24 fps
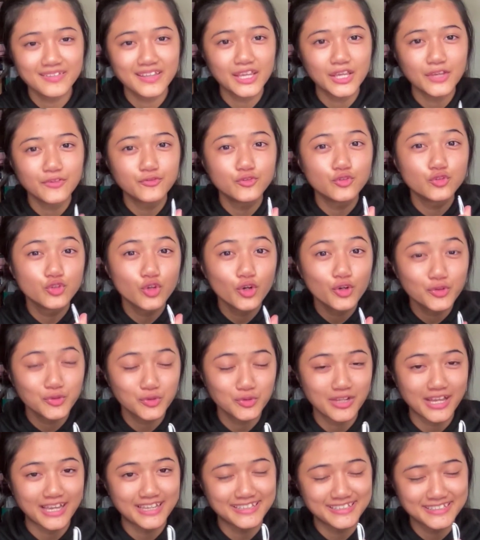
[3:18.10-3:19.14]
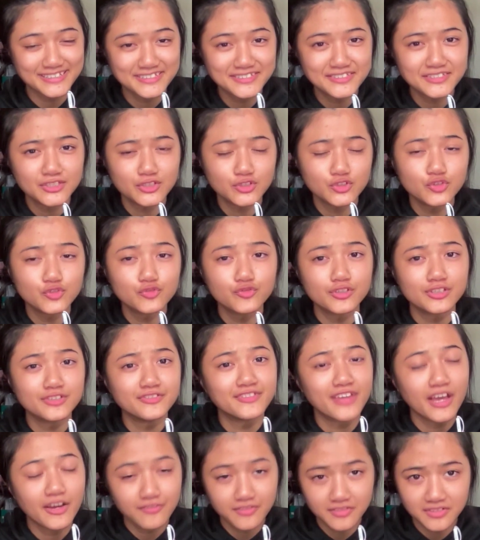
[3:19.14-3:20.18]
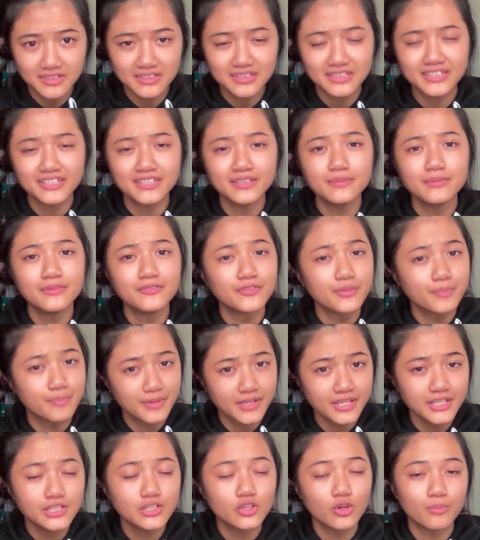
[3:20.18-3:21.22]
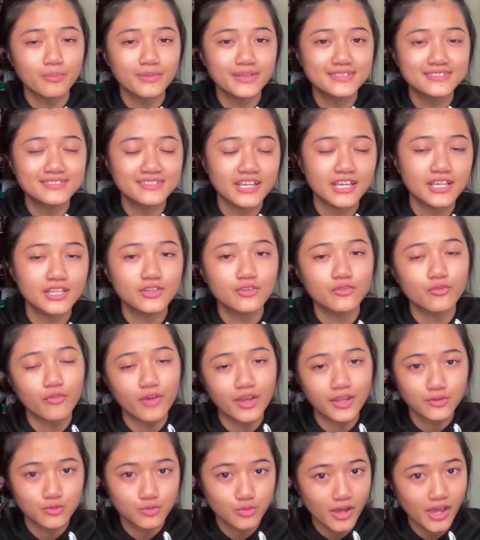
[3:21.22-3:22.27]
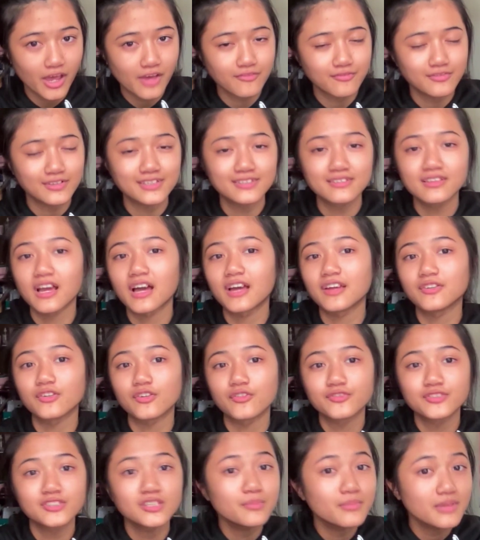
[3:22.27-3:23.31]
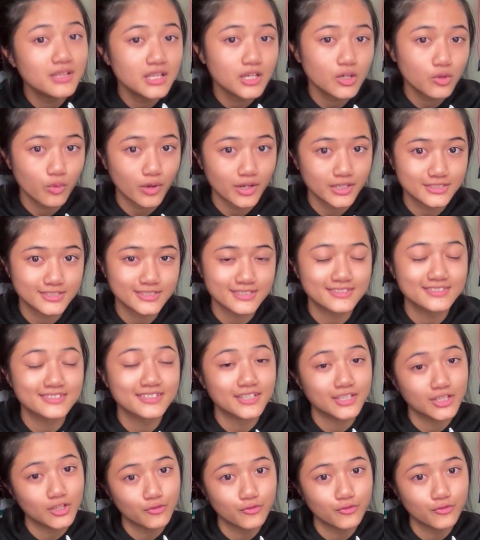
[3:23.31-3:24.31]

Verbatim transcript: If you don't do like this, you will definitely repeat your mistakes when you have this kind of similar questions in the